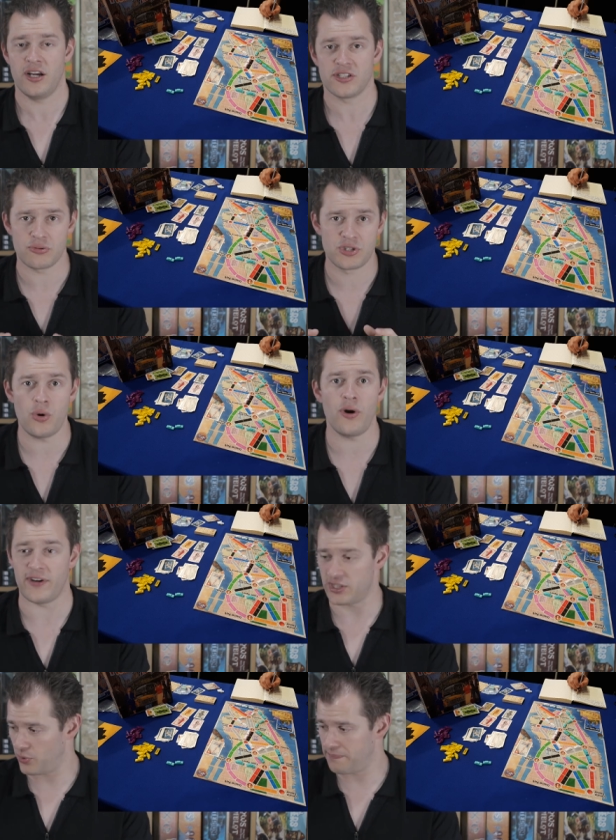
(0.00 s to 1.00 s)
So two of
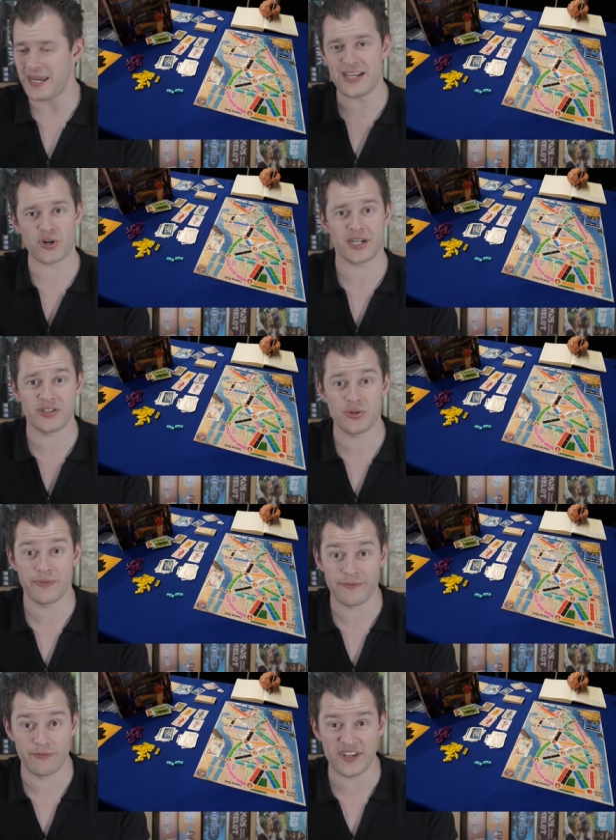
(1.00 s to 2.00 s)
us, with me trying to
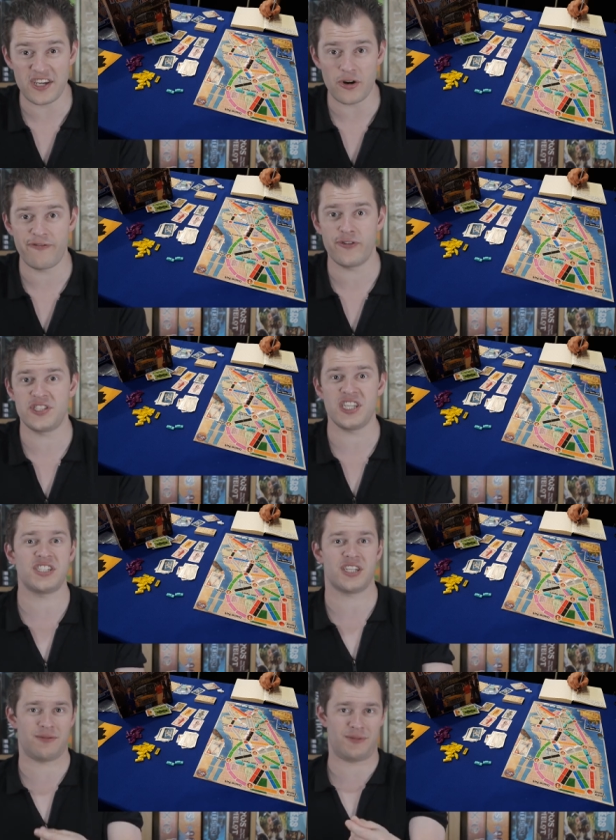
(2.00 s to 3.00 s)
do video
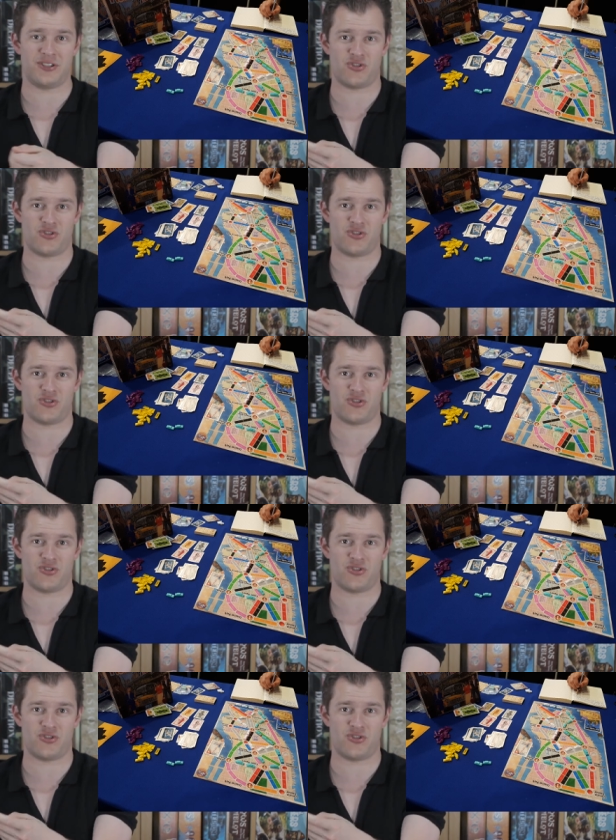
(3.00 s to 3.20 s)
footage and like